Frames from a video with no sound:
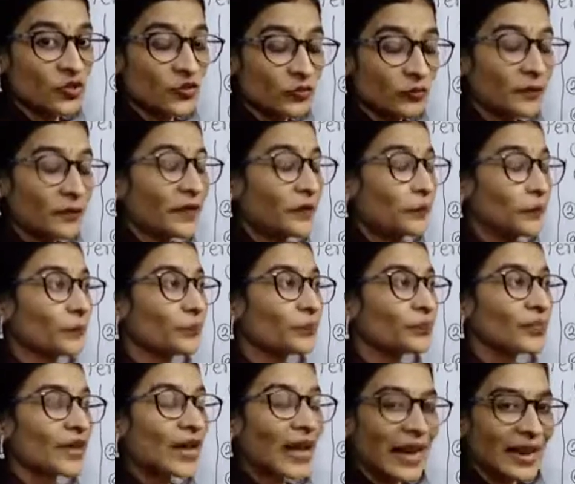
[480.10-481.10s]
of 5,
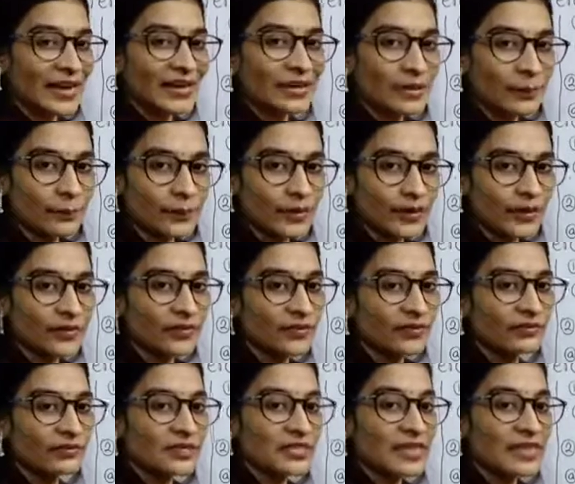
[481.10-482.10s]
any number
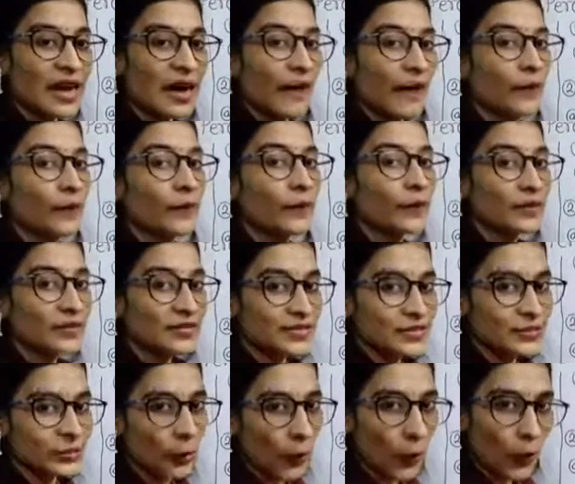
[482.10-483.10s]
which have
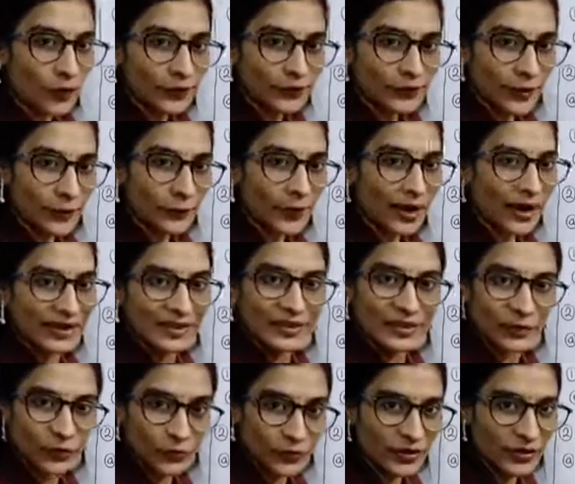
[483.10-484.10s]
0 or 5 at
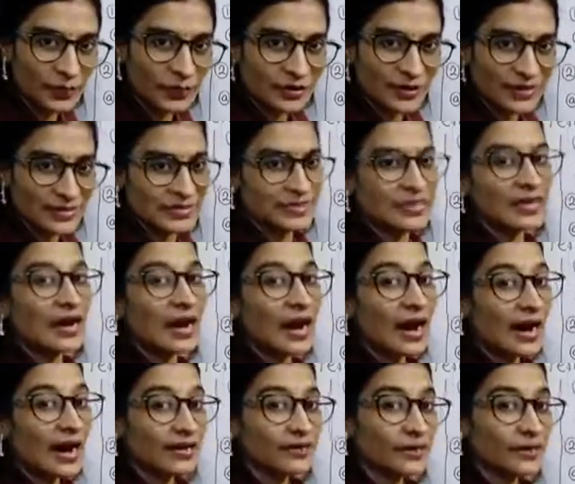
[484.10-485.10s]
their unit place
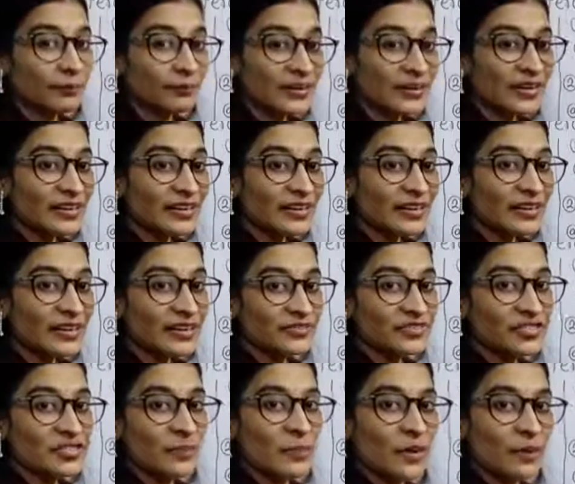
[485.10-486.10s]
are completely
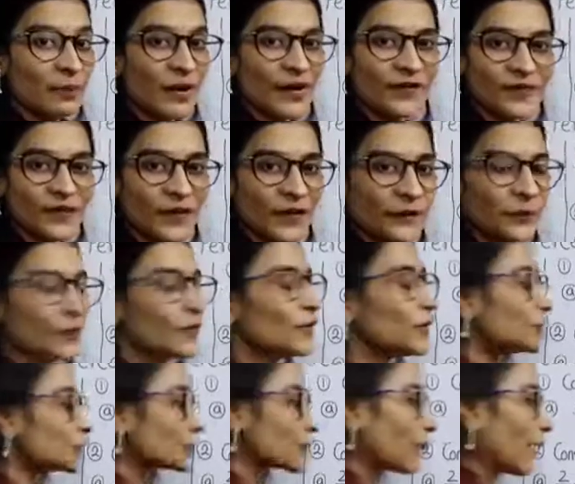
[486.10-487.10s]
divisible by 5.
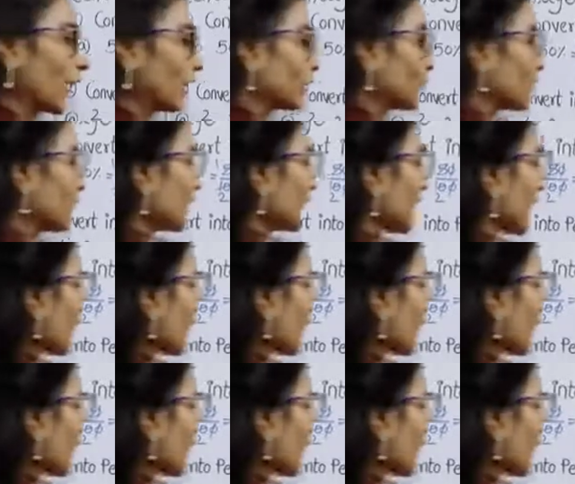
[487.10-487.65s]
So by using